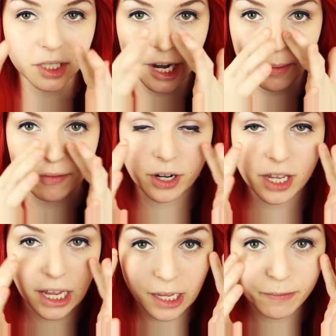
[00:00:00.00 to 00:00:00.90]
which came out very
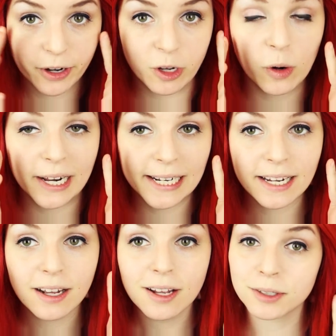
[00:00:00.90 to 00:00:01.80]
cakey and very
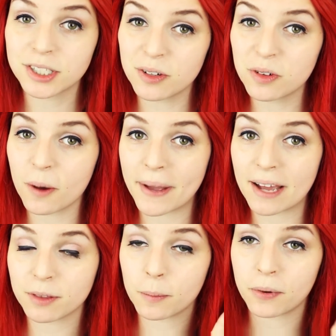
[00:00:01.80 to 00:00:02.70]
oily. Still not
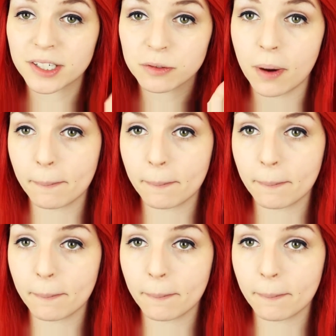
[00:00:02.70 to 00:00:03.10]
bad for the price of